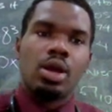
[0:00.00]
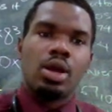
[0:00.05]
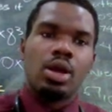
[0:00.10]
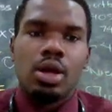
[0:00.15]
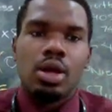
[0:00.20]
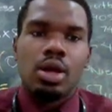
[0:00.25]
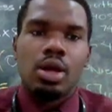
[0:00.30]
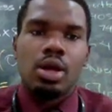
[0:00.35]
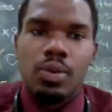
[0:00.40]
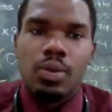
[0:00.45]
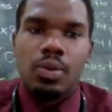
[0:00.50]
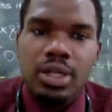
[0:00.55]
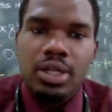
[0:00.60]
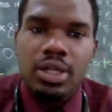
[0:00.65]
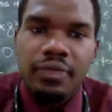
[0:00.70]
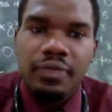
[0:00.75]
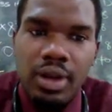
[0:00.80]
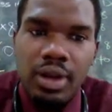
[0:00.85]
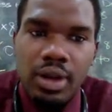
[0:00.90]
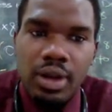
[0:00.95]
Which of the
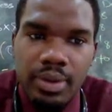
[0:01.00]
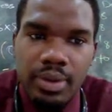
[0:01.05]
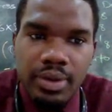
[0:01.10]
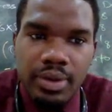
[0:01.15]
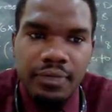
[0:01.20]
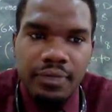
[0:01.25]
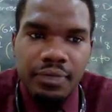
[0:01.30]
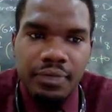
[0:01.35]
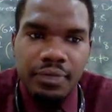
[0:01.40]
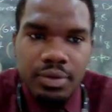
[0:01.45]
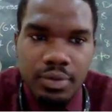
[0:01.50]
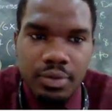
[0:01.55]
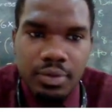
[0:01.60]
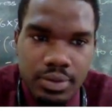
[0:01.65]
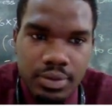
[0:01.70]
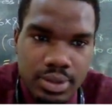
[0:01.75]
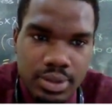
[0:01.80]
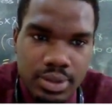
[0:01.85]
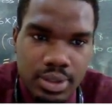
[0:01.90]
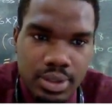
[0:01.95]
following
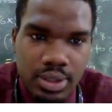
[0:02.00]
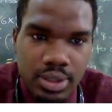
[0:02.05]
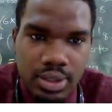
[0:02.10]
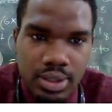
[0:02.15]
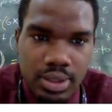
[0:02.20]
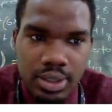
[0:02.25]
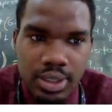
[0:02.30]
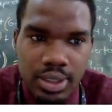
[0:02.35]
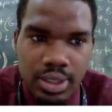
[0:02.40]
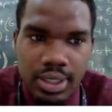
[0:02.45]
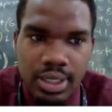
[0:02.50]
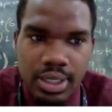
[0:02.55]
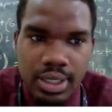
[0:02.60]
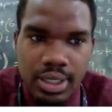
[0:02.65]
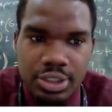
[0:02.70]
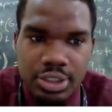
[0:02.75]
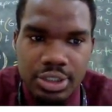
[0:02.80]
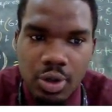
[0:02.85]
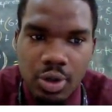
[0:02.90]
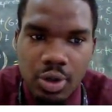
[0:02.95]
views
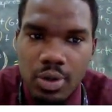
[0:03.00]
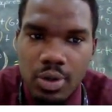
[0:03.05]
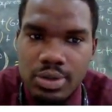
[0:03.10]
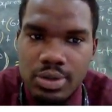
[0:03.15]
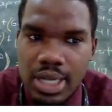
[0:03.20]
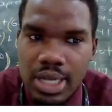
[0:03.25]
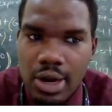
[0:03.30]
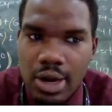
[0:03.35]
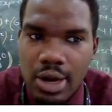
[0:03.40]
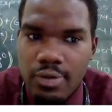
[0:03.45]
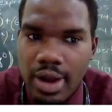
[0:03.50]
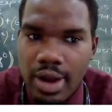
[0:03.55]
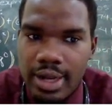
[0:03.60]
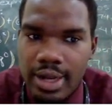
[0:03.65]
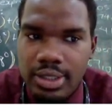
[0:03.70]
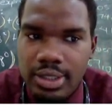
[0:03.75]
shows a right